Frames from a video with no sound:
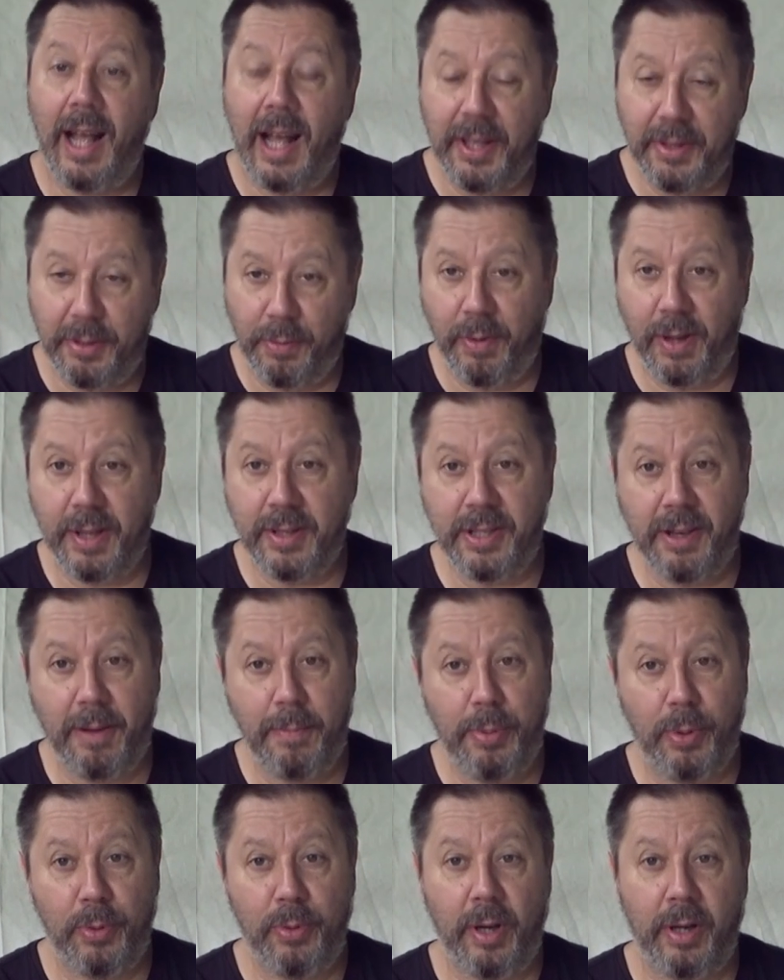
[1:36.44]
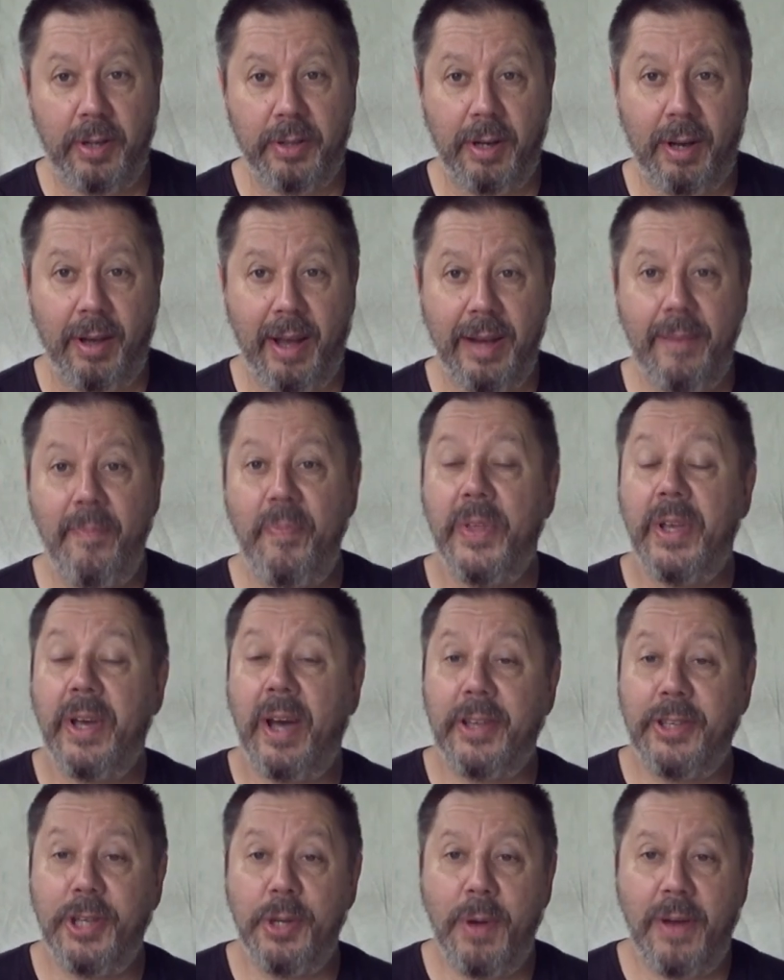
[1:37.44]
other ones I bought online.
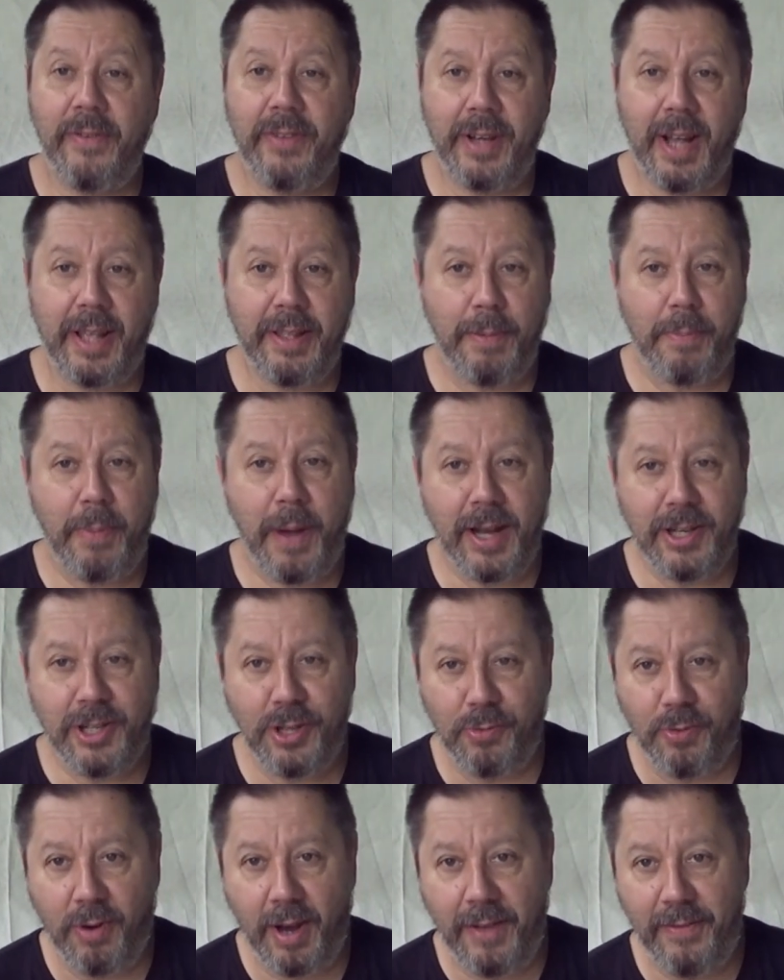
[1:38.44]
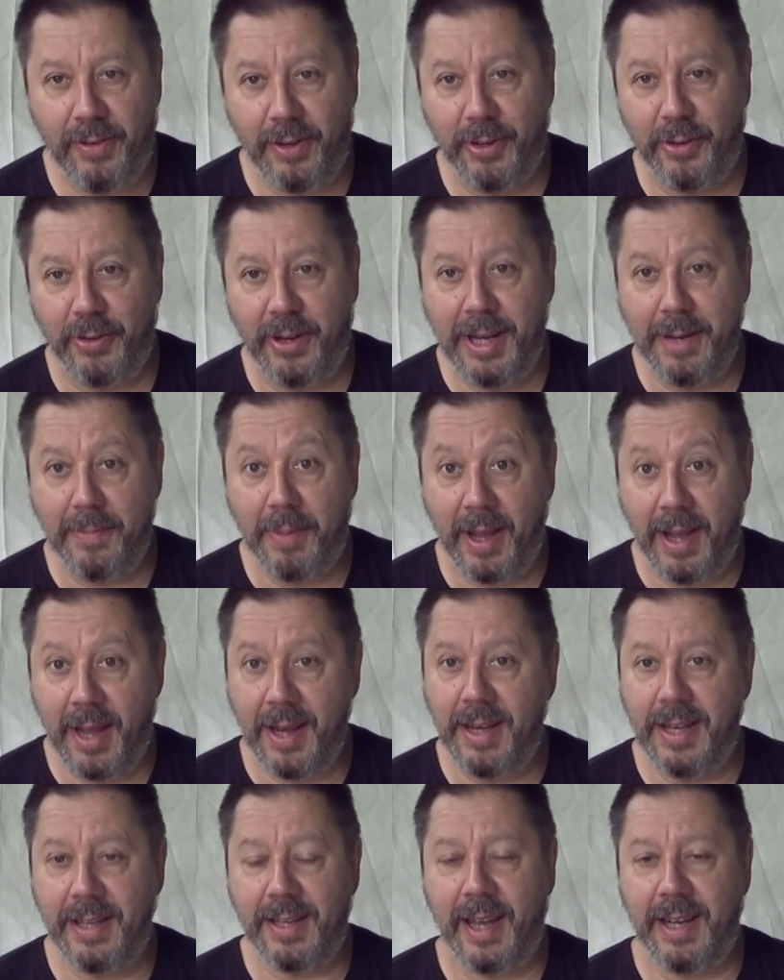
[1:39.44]
I do have another batch arriving on eBay
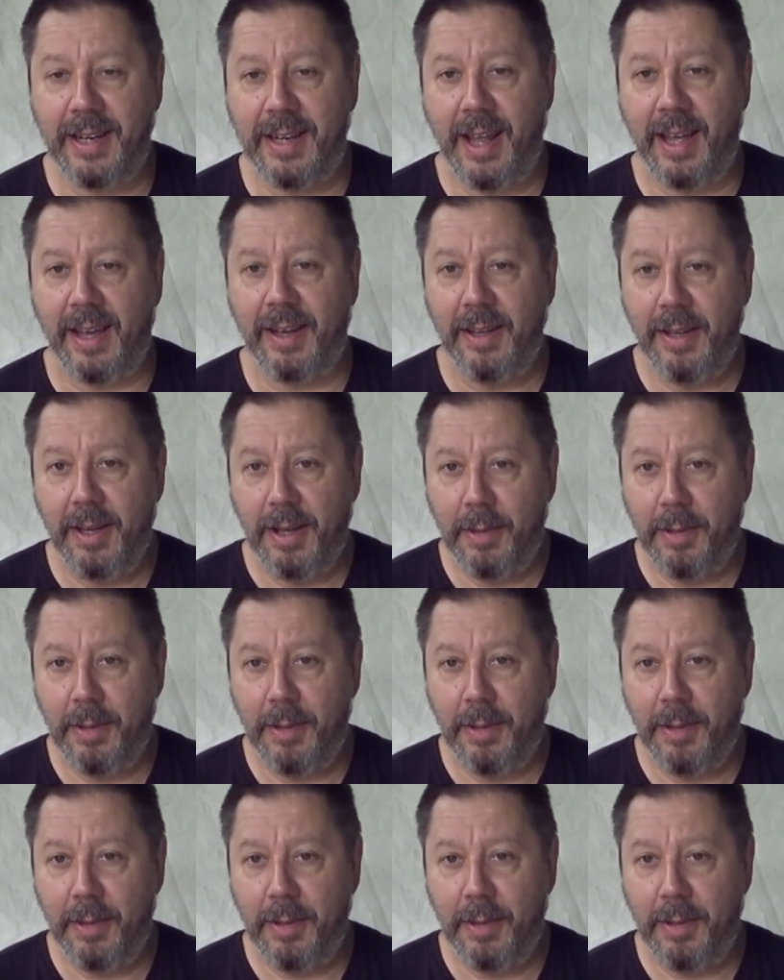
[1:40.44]
any day now,